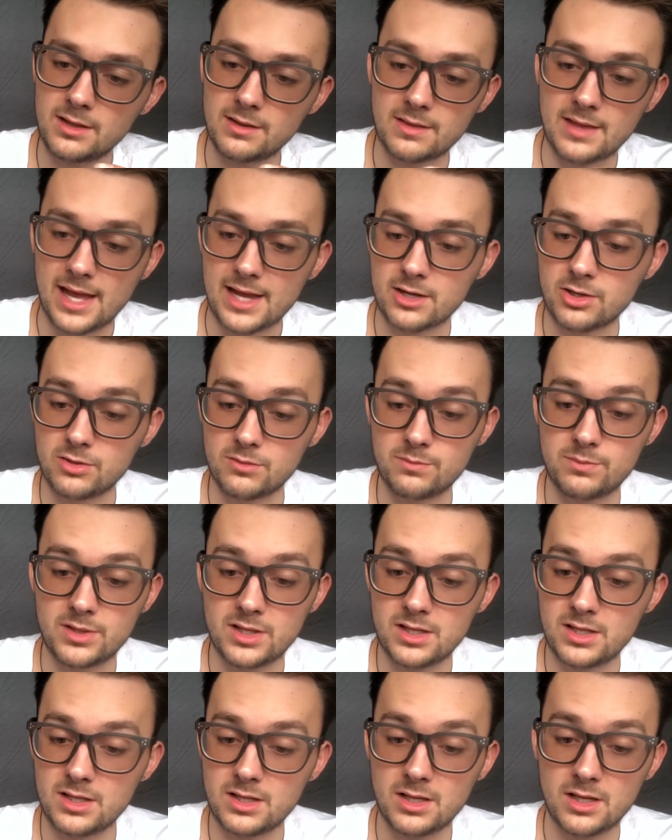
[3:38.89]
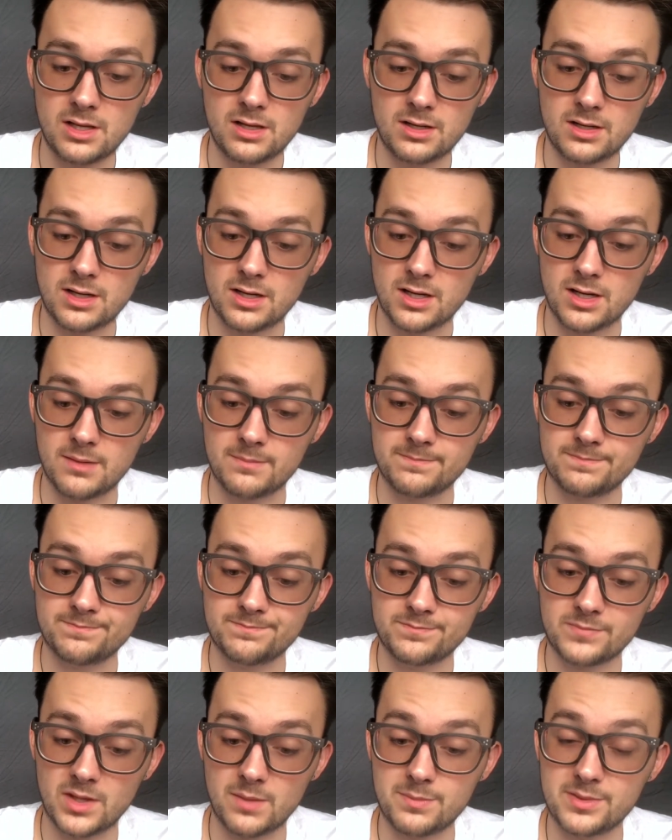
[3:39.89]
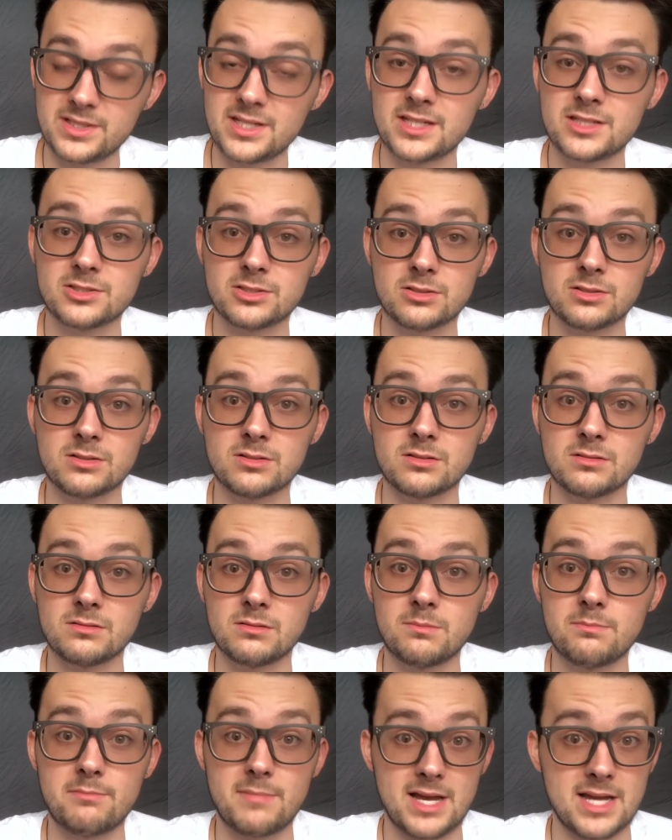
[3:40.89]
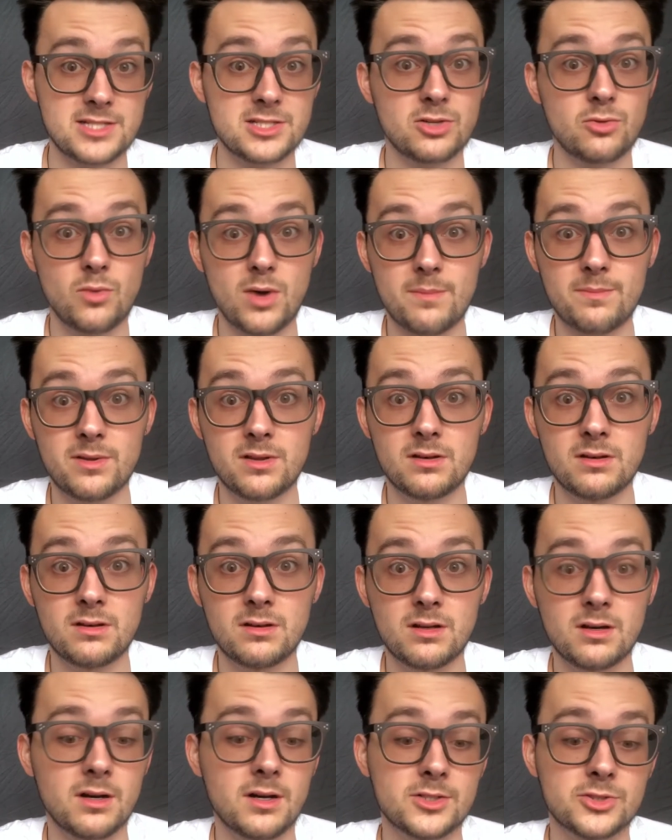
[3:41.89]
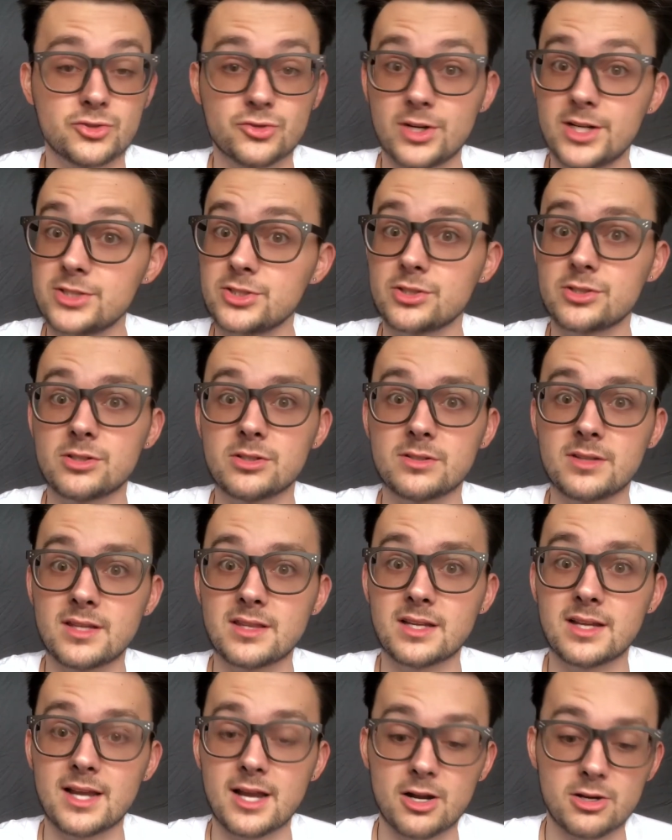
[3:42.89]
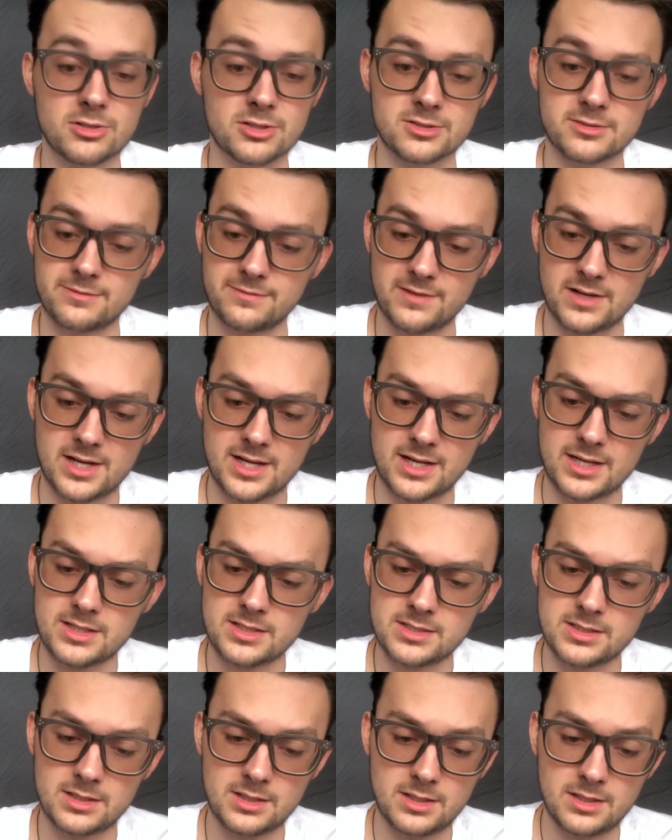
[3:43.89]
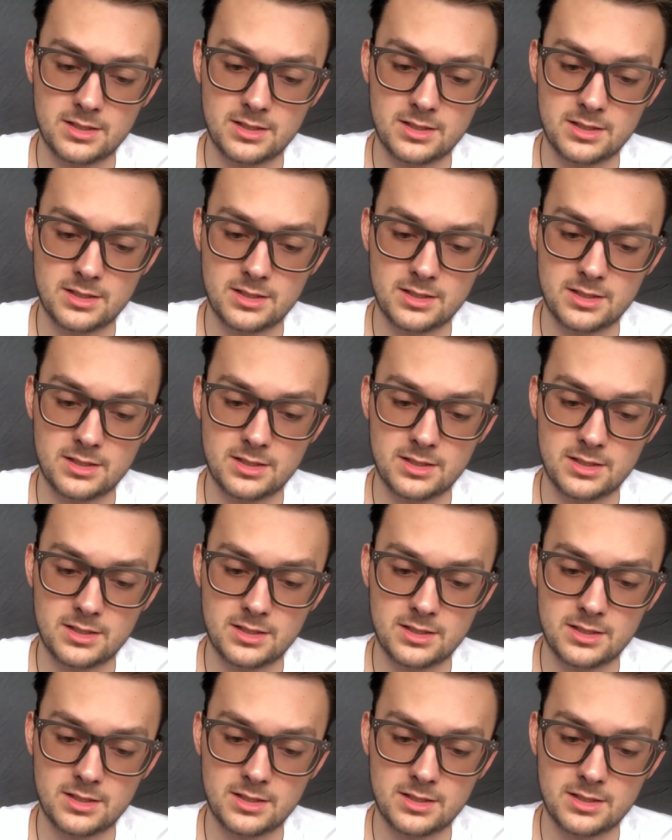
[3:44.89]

That could be a potential magic weapon, treasure that the characters find.